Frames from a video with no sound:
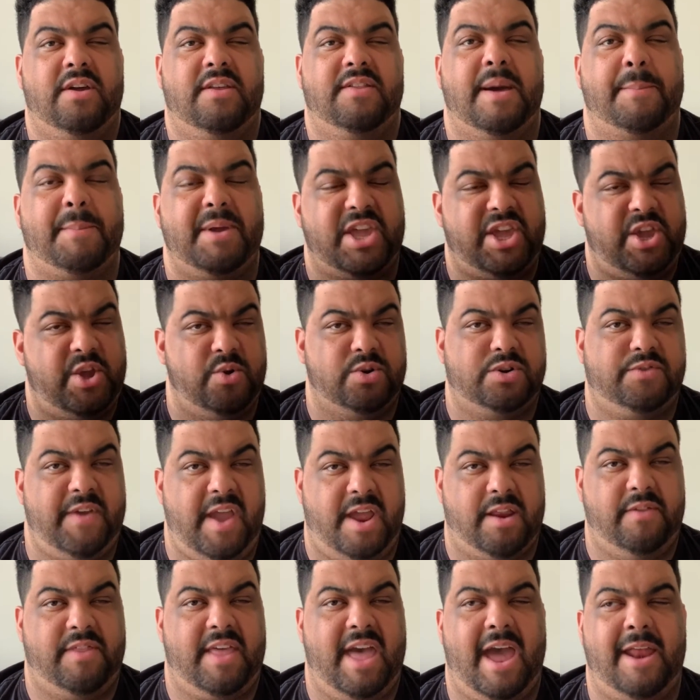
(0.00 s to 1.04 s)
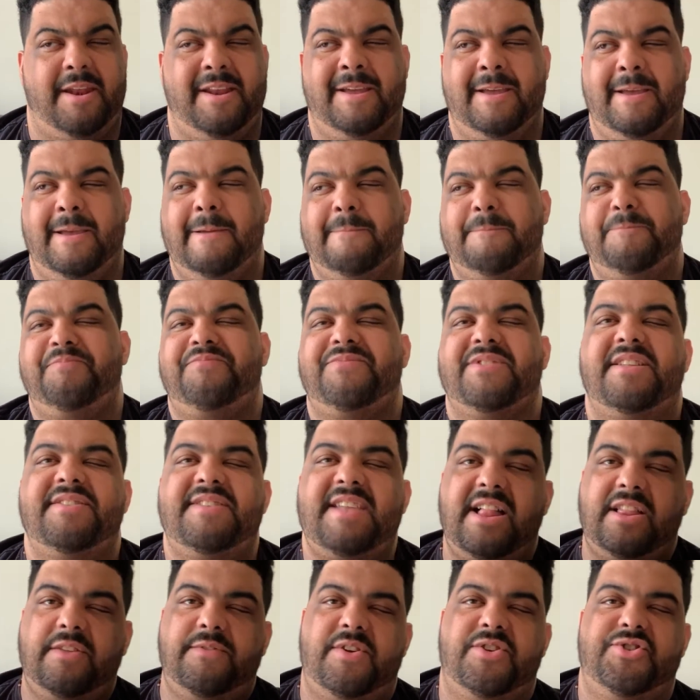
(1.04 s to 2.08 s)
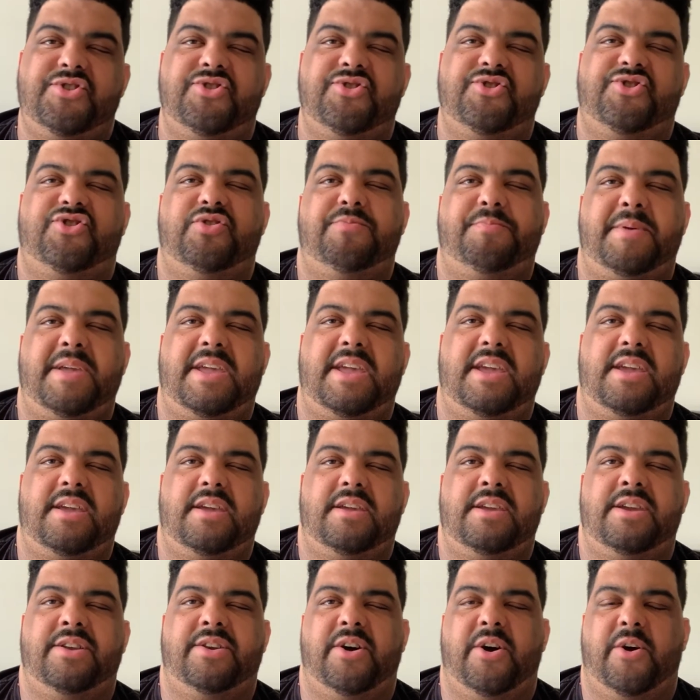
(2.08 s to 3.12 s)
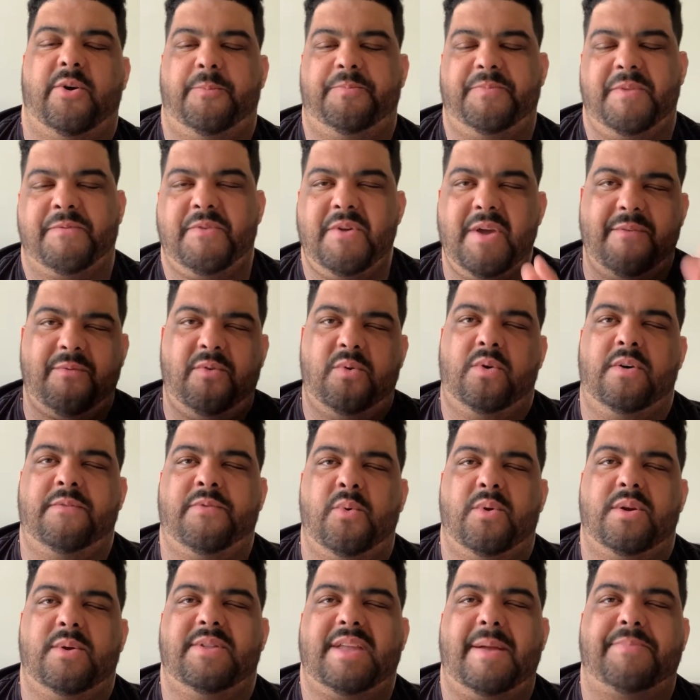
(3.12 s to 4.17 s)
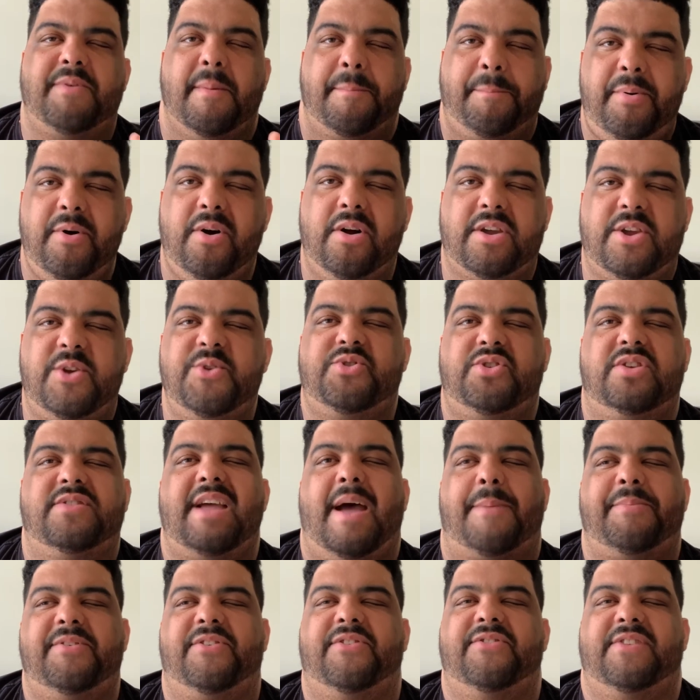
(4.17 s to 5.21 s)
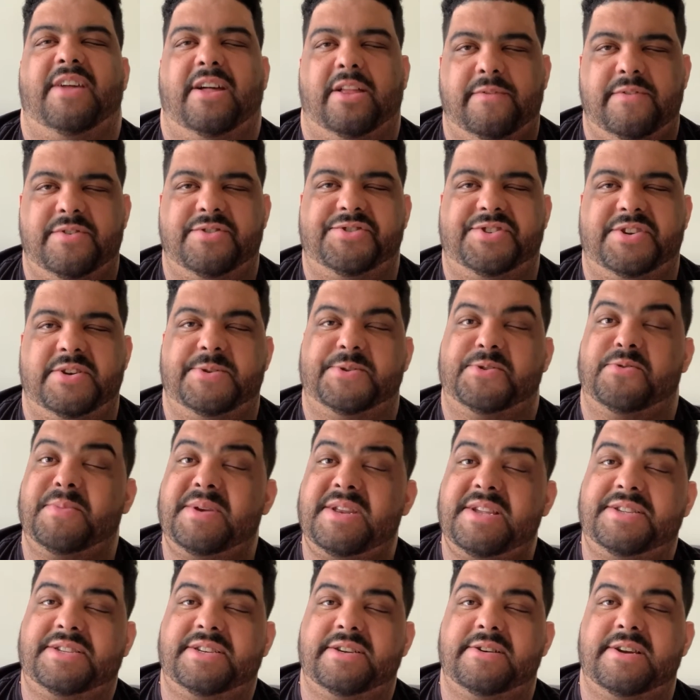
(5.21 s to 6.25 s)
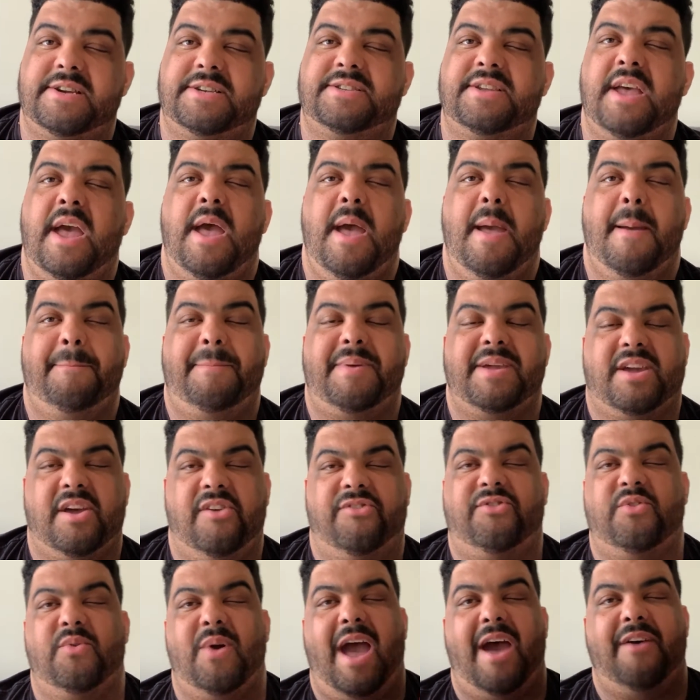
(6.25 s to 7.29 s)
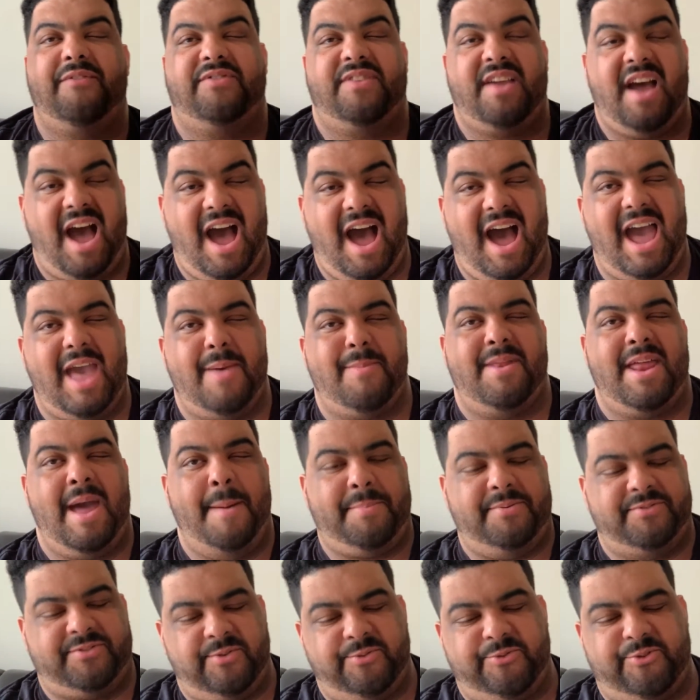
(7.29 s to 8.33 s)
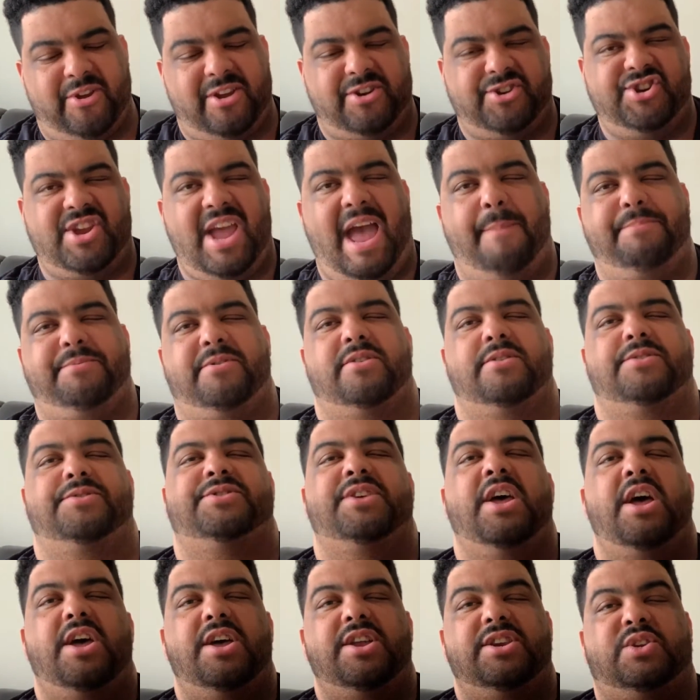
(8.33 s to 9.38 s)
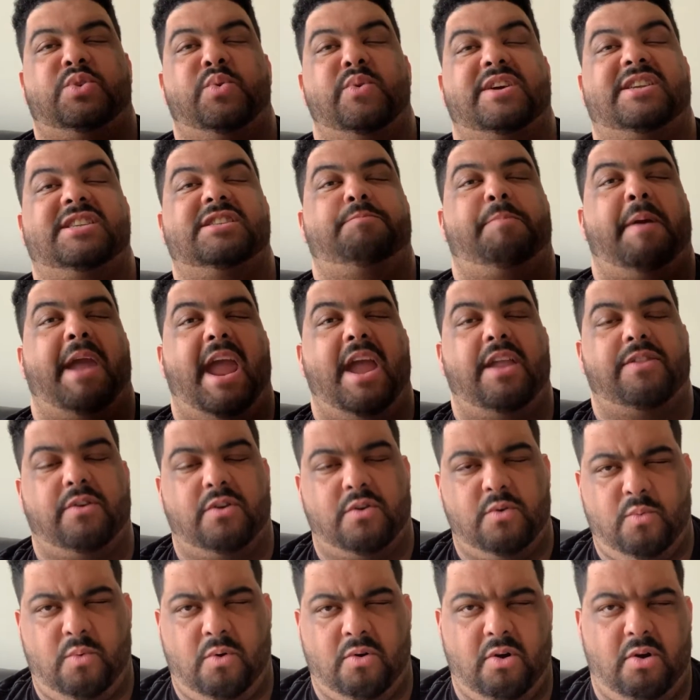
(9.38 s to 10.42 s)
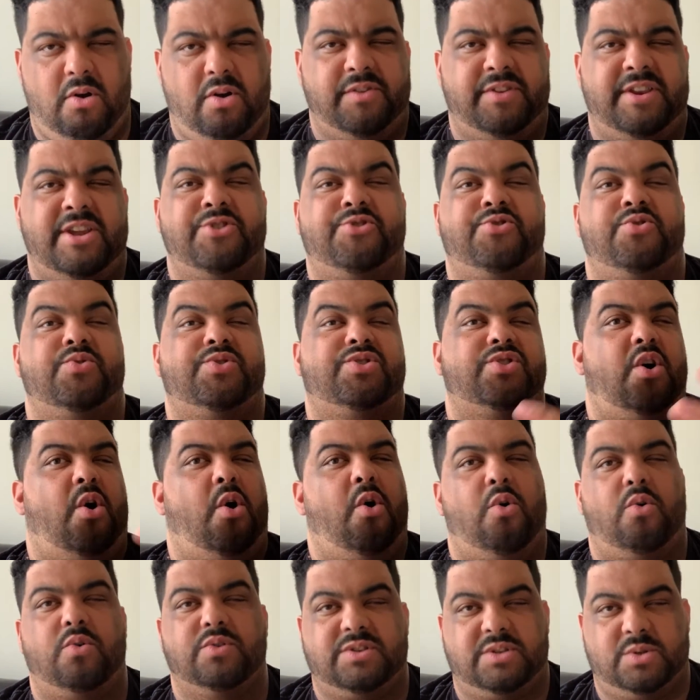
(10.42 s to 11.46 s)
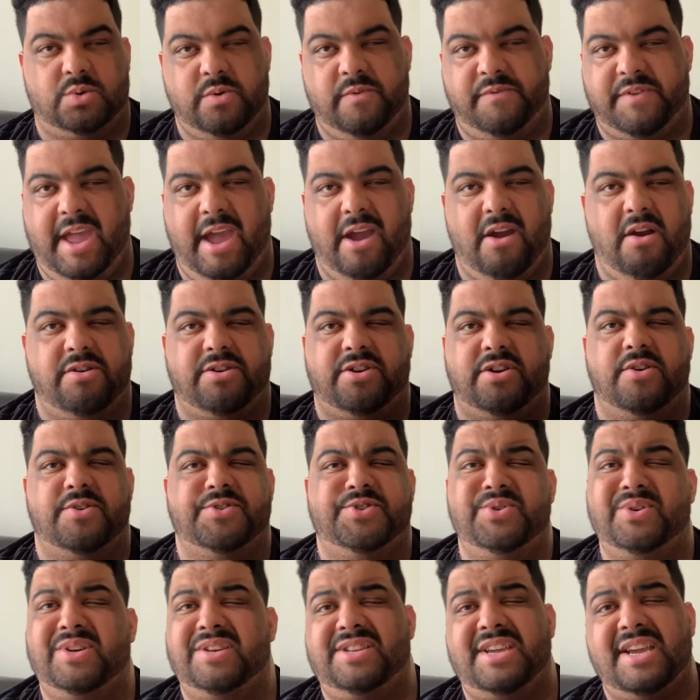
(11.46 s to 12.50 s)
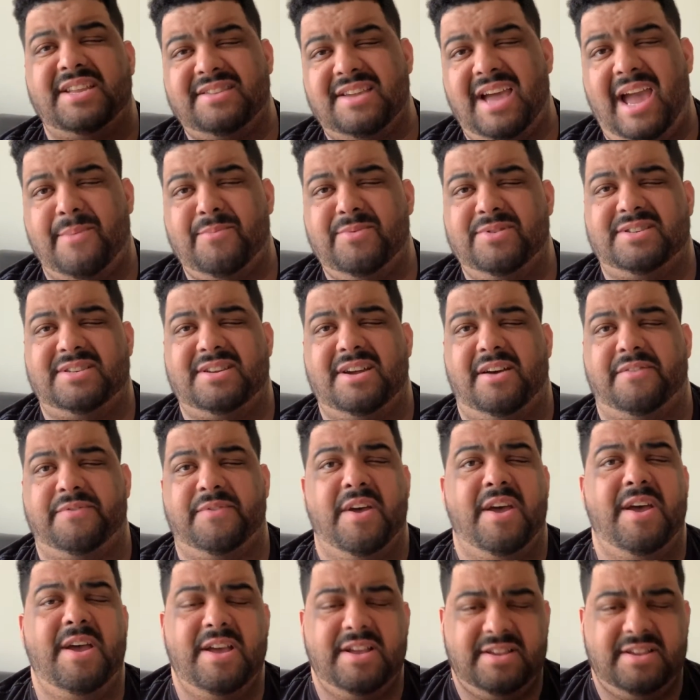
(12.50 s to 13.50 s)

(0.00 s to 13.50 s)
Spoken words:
I'm a huge fan of that. Television should be, you know, if you want to adapt a book, you should adapt it as a television series or miniseries because you have time and episodes like chapters to expand on a world and introduce a whole slew of characters. You can take time with stuff.